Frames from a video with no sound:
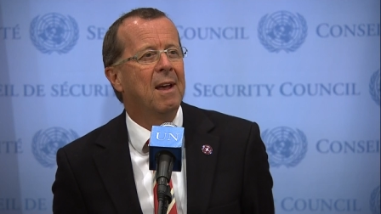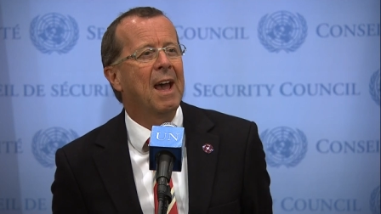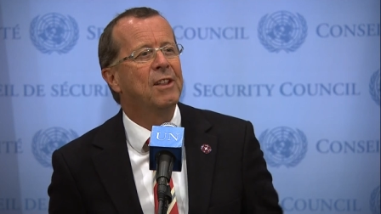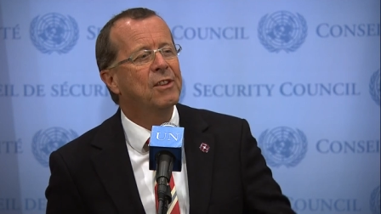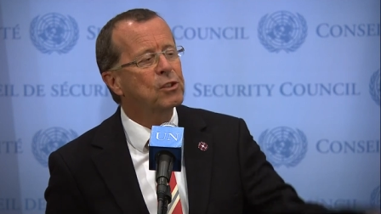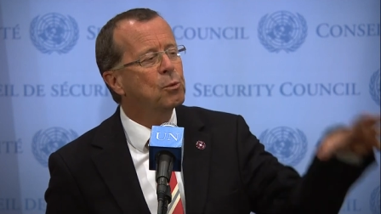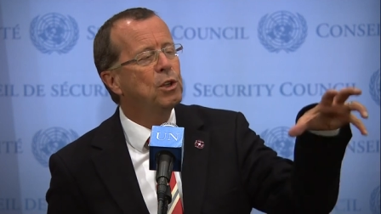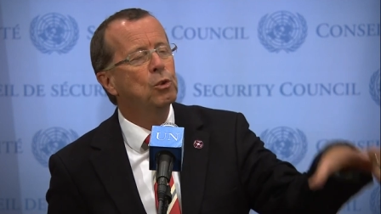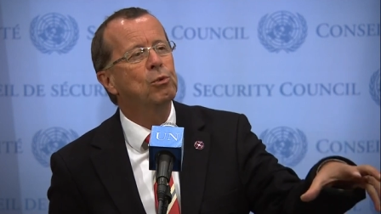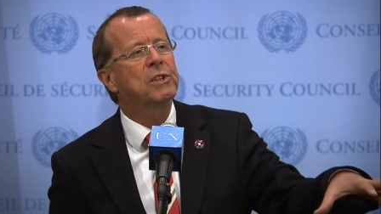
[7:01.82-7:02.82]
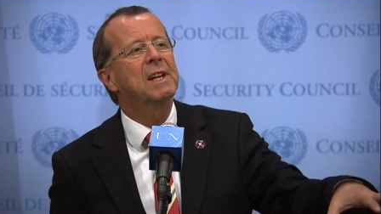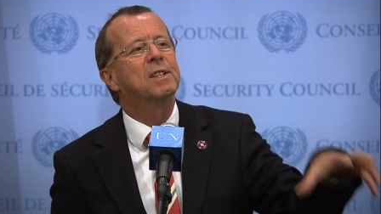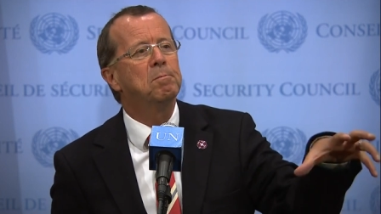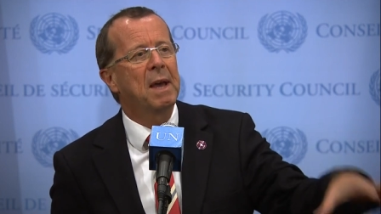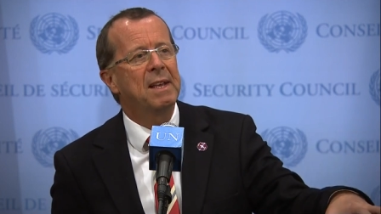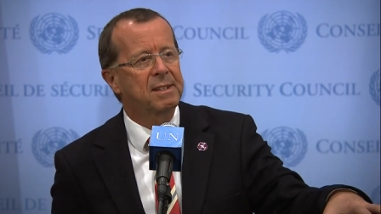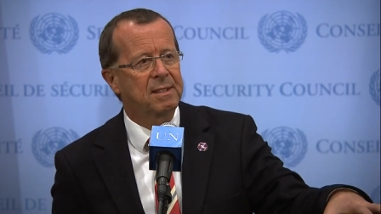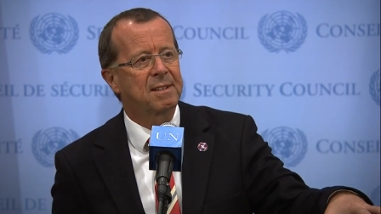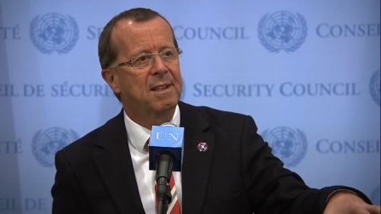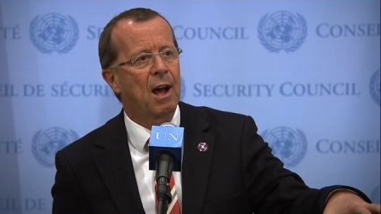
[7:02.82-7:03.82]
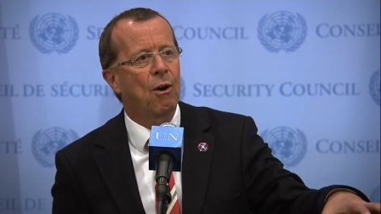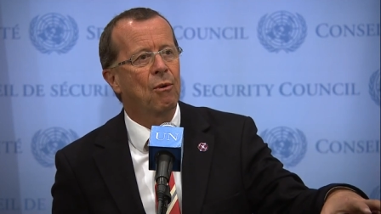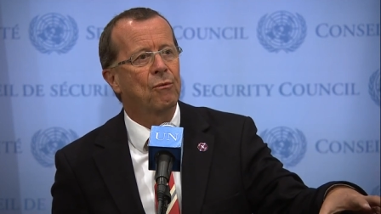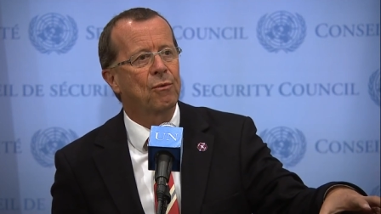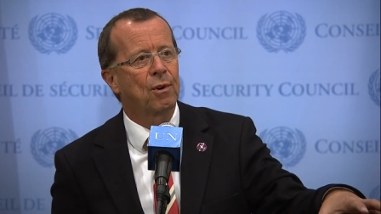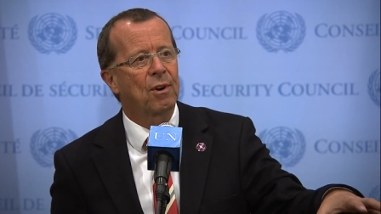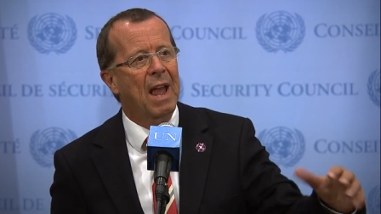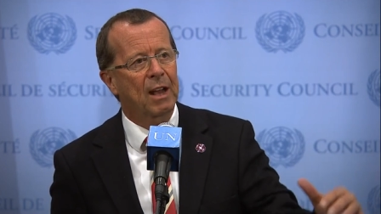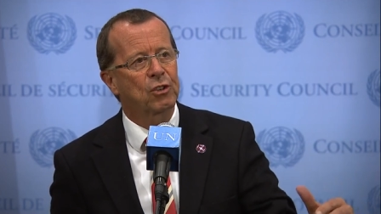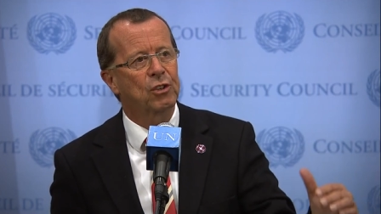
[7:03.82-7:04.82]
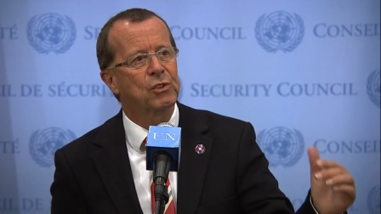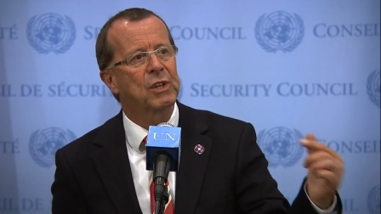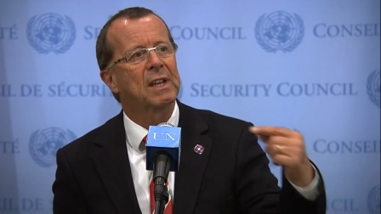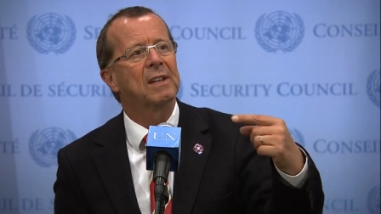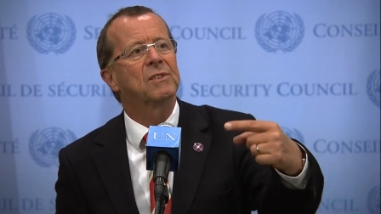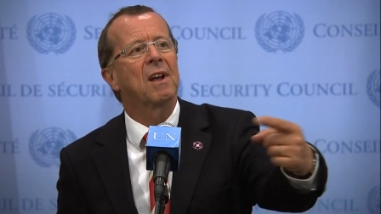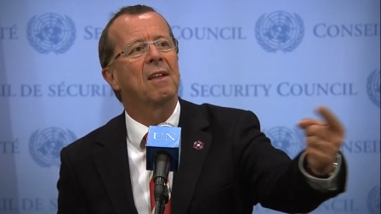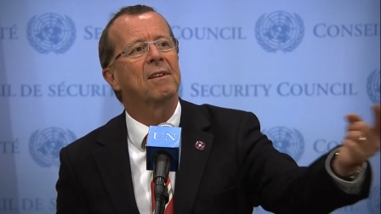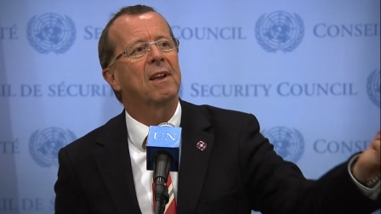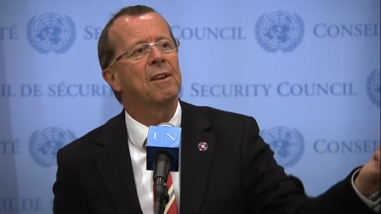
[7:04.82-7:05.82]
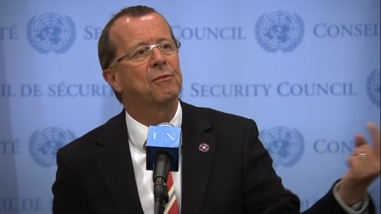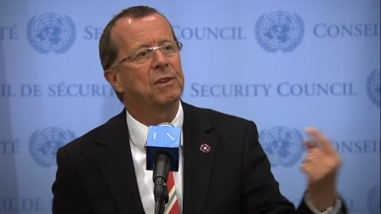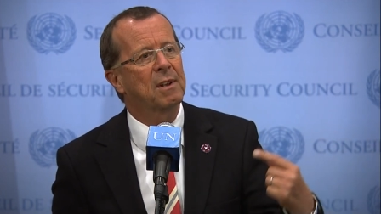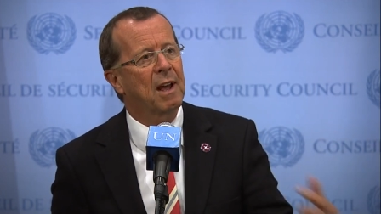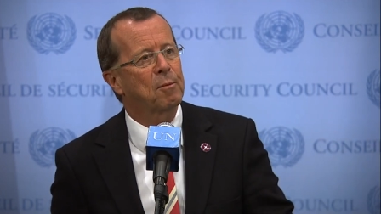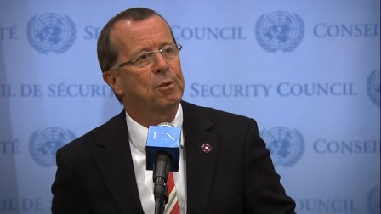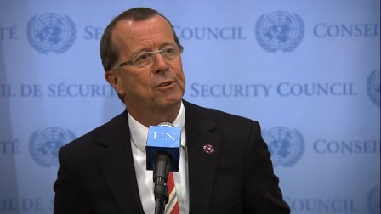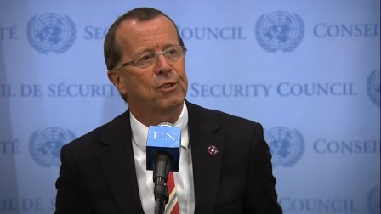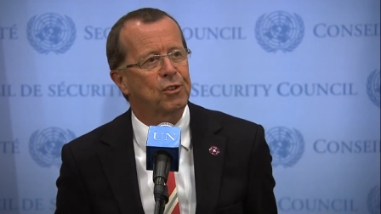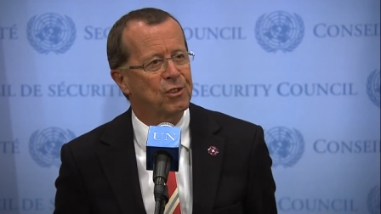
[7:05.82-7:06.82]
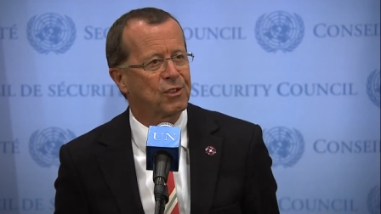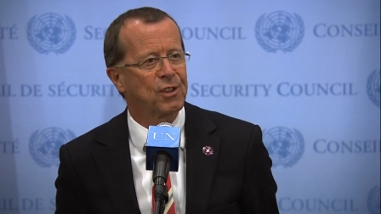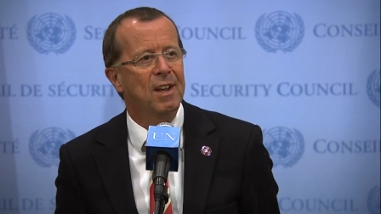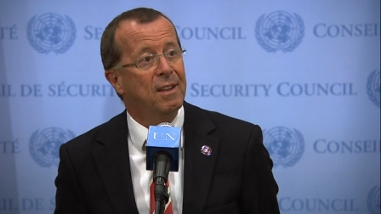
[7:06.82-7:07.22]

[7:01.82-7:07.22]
and this we use as a basis now for actions against other FDLR positions.